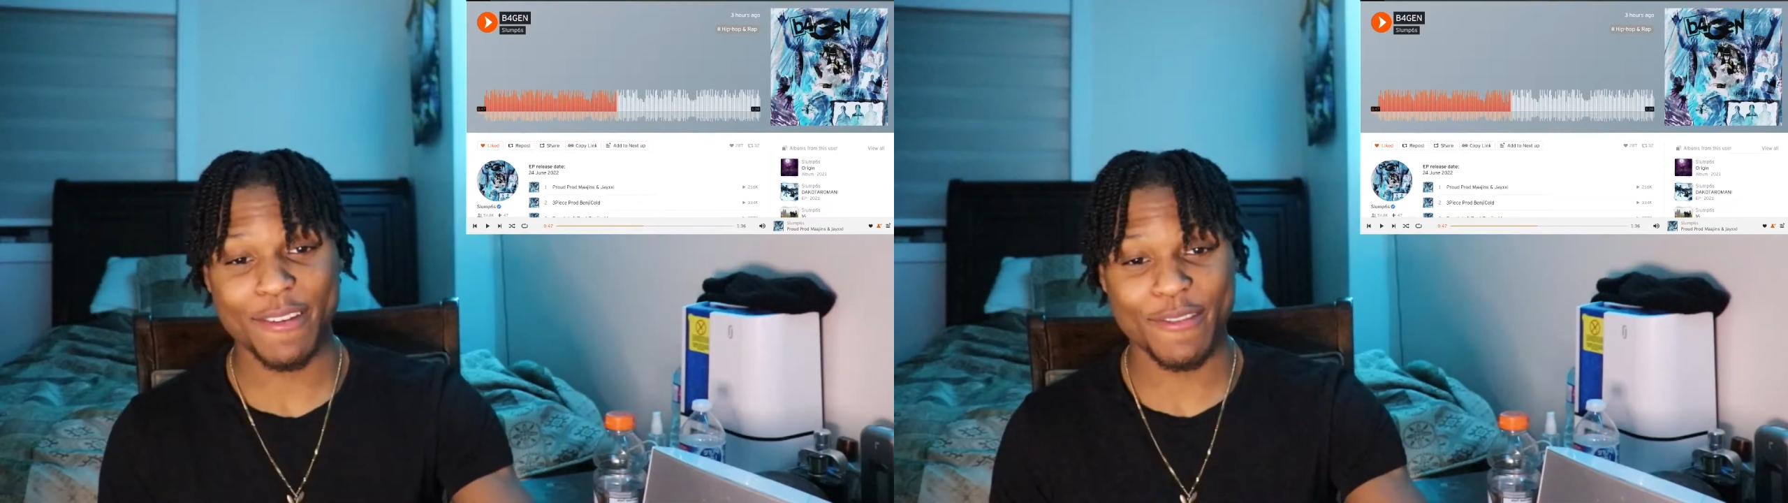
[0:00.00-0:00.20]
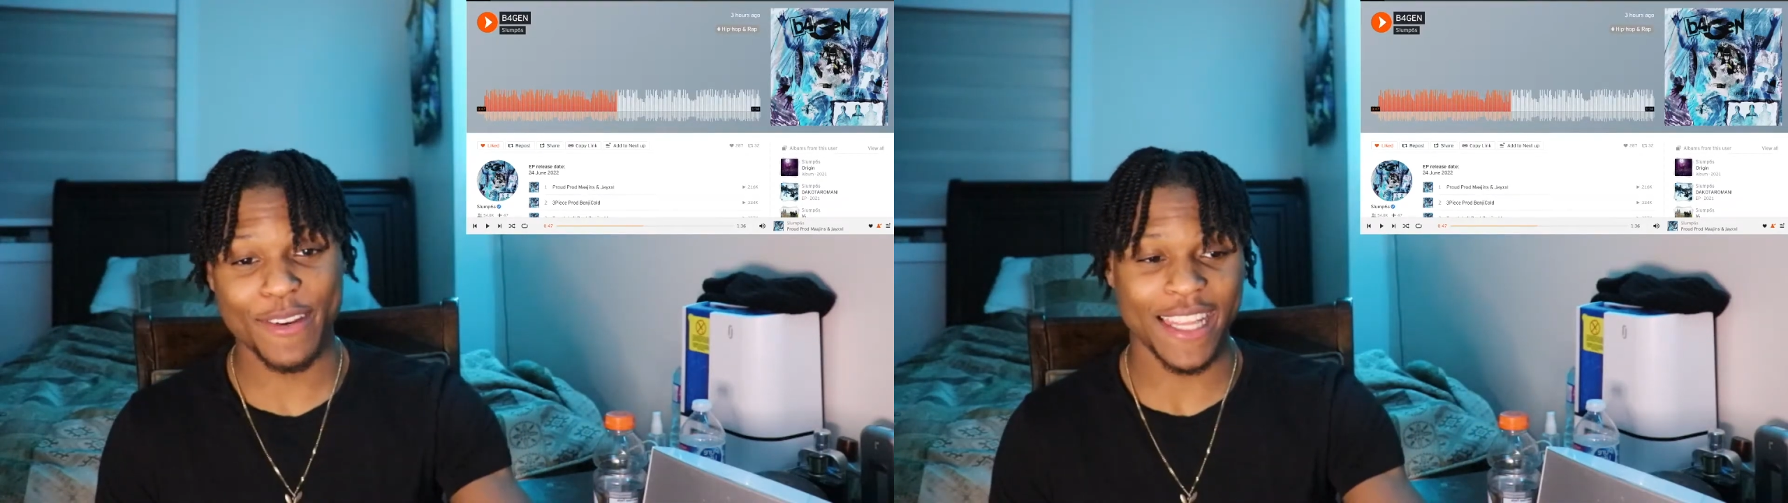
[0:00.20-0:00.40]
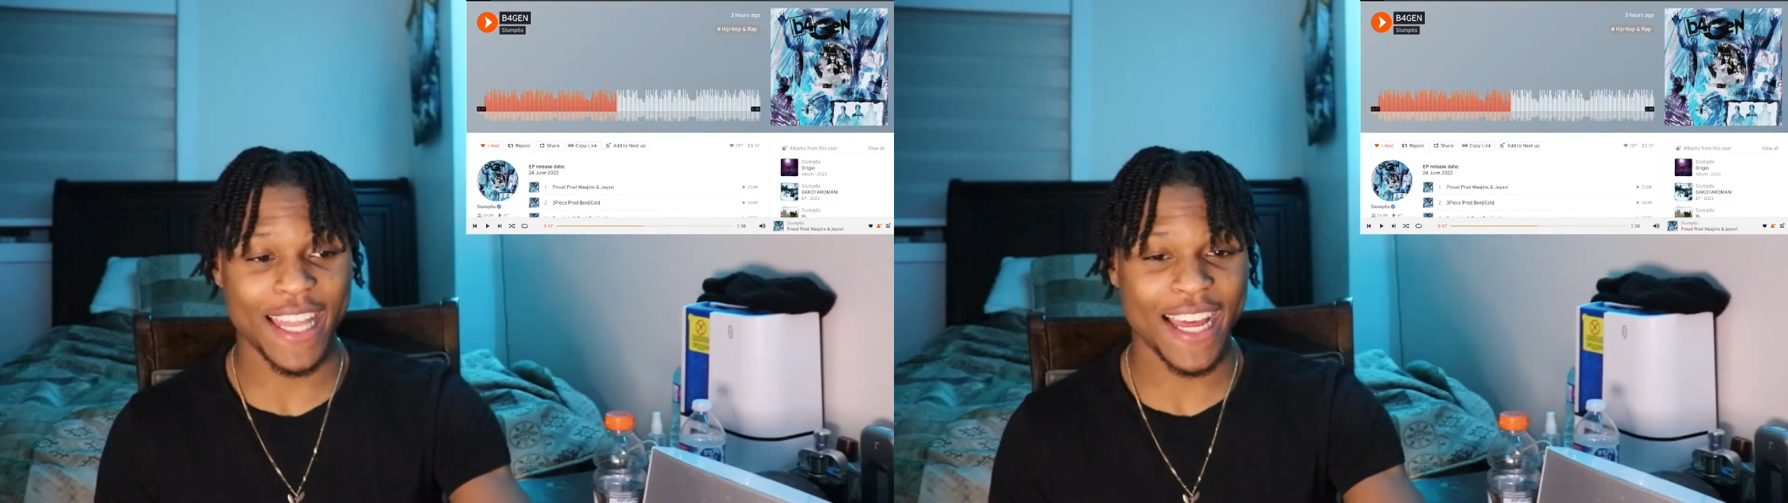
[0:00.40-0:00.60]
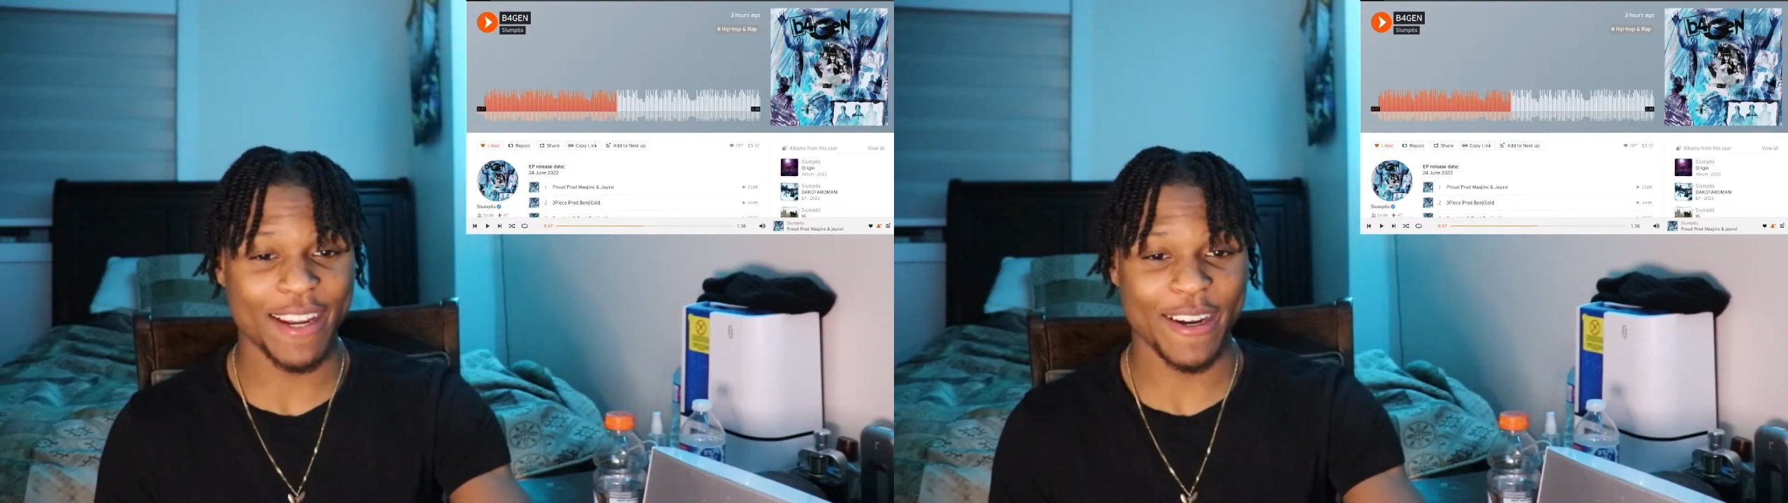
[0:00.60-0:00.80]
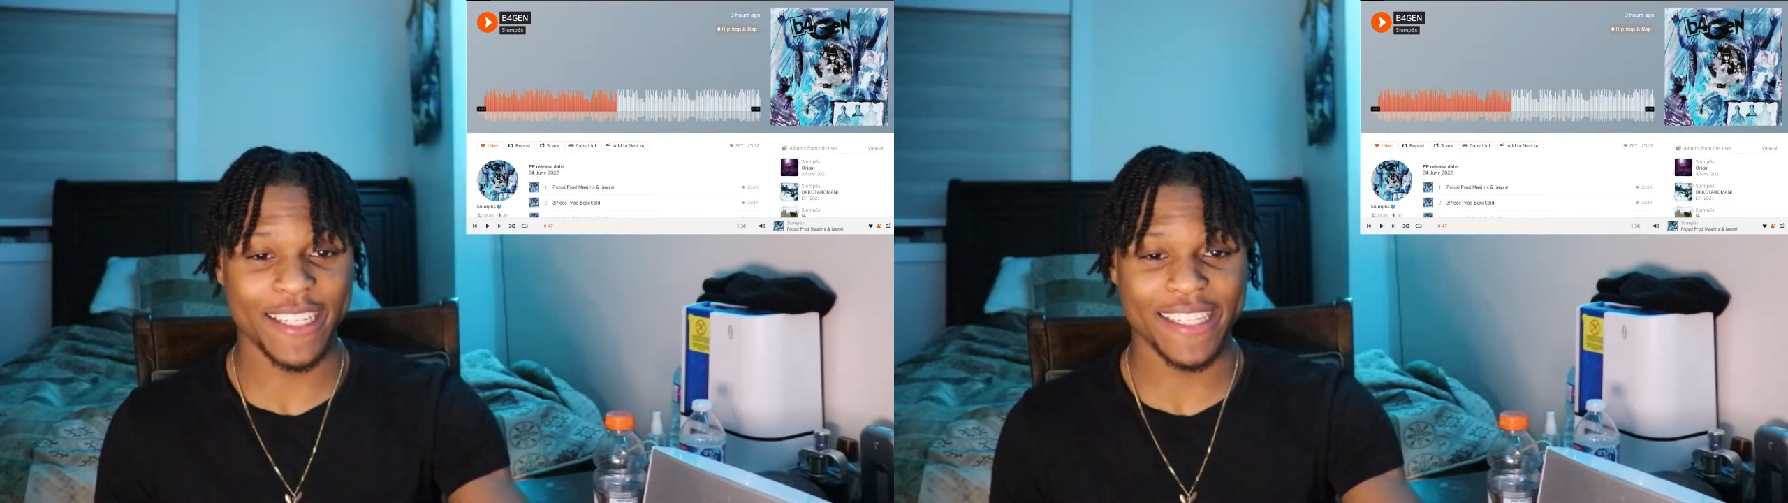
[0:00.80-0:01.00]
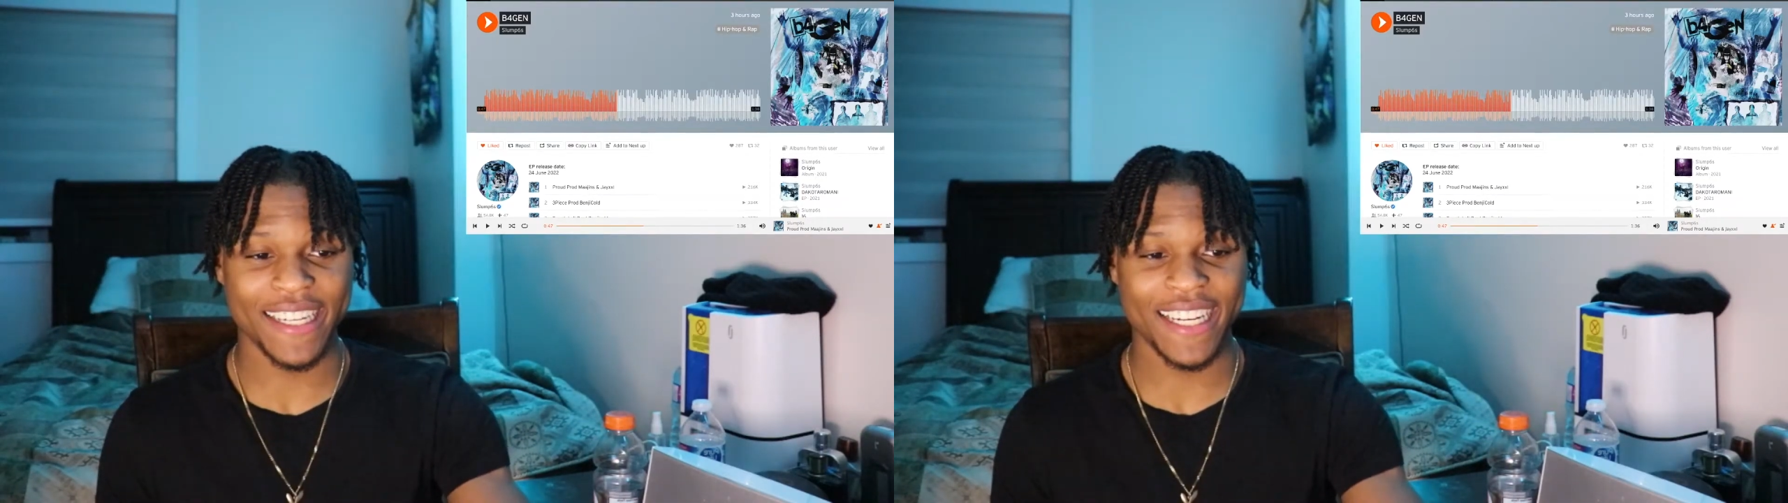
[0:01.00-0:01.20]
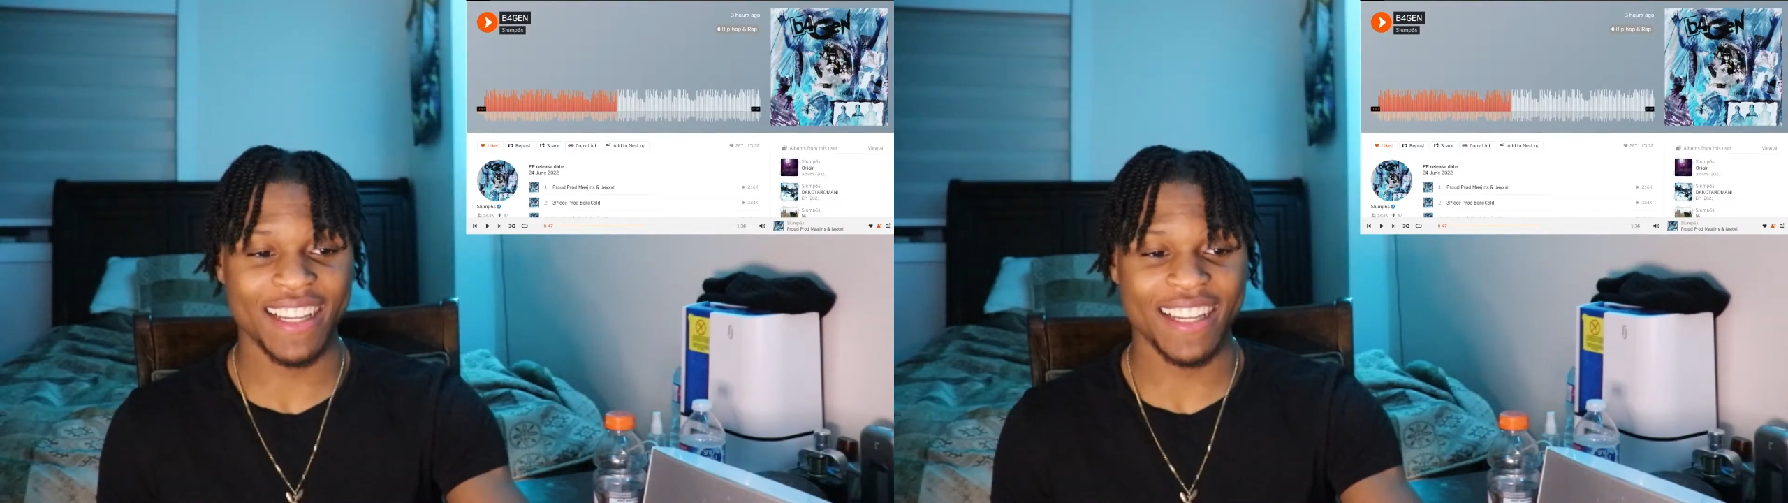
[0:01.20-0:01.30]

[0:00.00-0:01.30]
for that line right there. I ain't gonna lie.